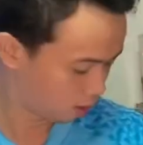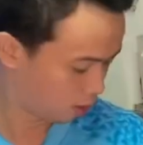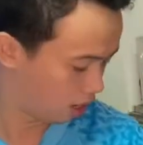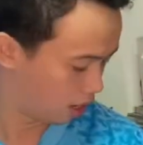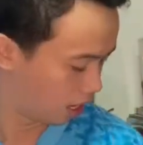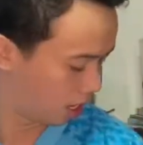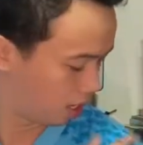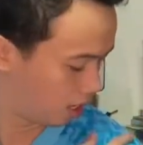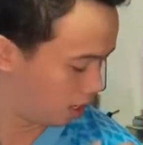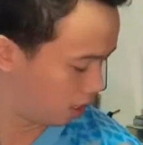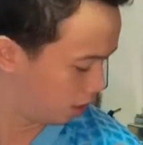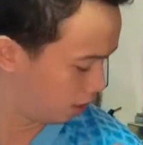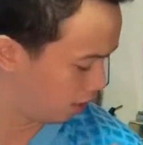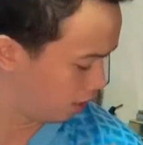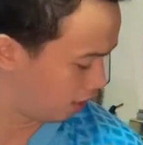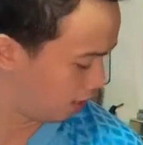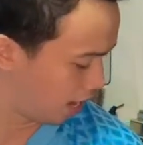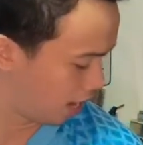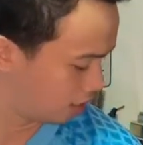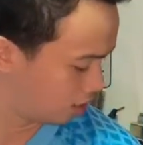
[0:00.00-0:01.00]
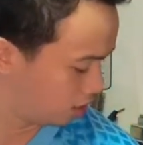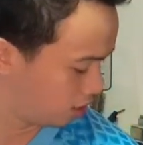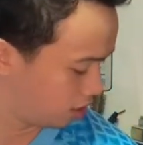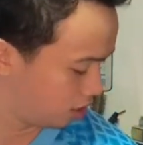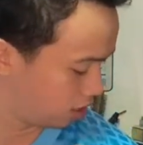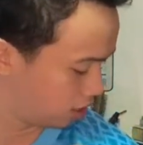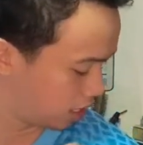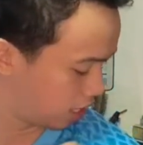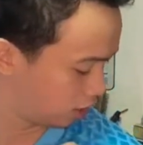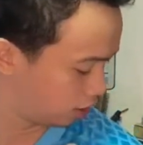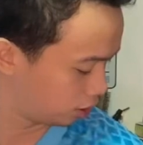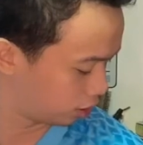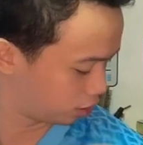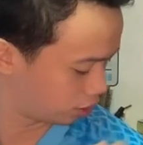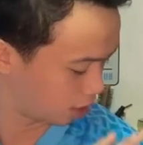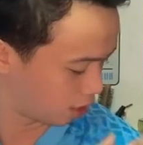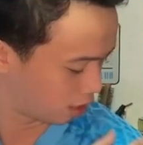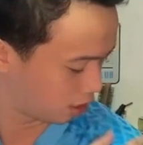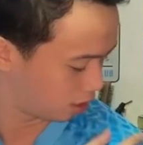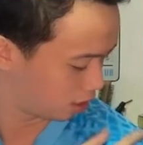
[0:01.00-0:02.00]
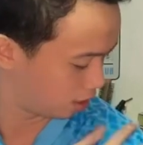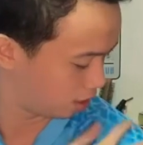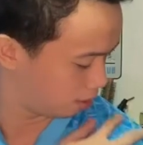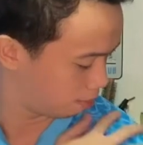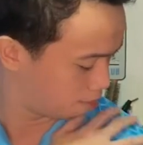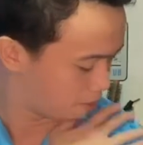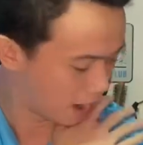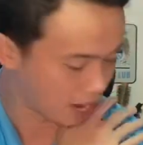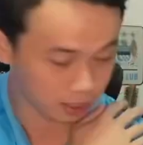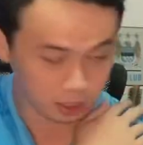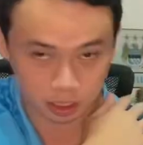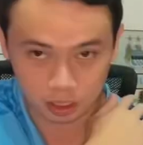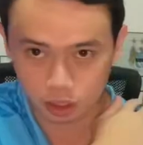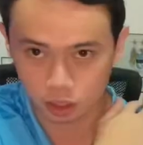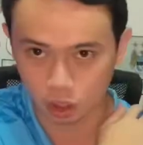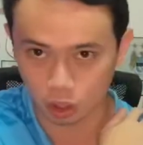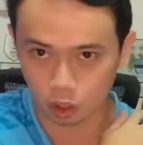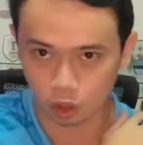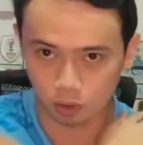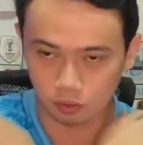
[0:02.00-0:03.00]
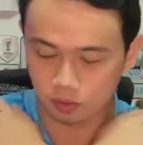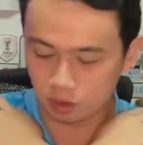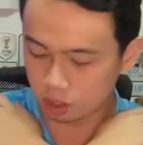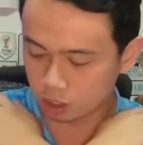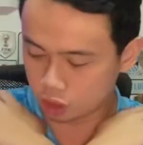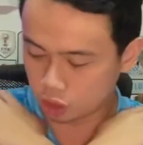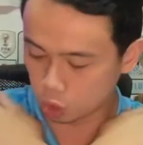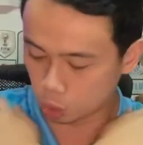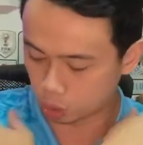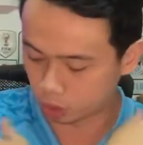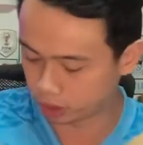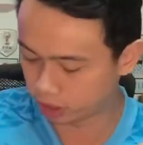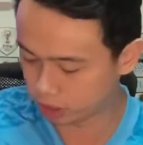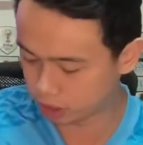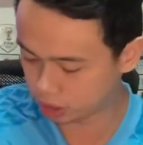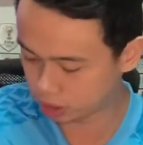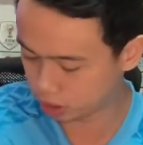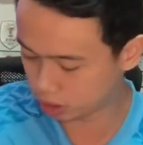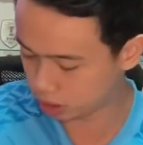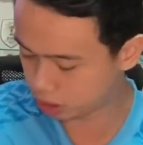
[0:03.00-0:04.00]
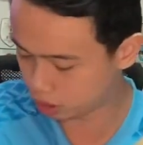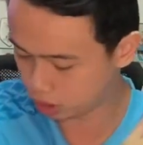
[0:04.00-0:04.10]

and it really has these interesting patterns all over the shoulders.